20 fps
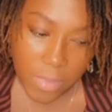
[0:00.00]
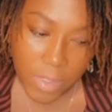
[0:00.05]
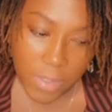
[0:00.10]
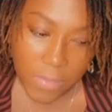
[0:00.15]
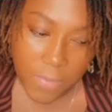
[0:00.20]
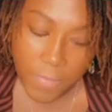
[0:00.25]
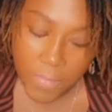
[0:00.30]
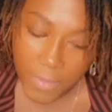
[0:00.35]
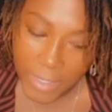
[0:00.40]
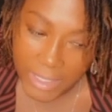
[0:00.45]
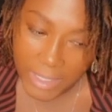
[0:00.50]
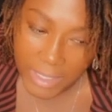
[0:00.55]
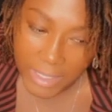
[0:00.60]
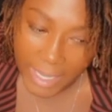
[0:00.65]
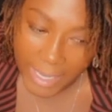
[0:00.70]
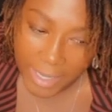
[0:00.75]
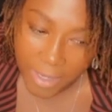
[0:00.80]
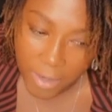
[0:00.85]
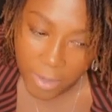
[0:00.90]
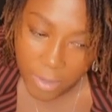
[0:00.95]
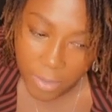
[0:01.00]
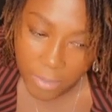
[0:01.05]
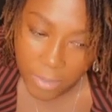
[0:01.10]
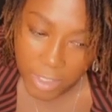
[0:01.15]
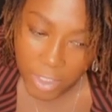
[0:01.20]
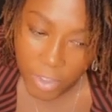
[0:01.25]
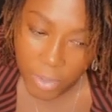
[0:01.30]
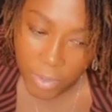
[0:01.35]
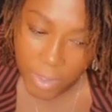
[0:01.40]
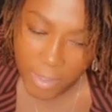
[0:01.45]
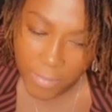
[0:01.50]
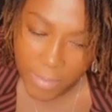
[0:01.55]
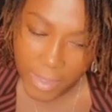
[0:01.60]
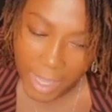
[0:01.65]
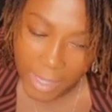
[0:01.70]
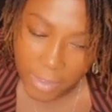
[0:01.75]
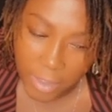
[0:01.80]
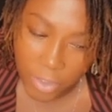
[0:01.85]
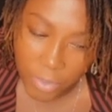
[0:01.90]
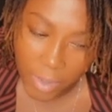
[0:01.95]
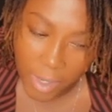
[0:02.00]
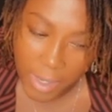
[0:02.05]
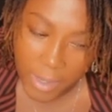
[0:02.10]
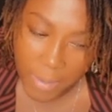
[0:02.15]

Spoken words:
Physeo, did you give that a try?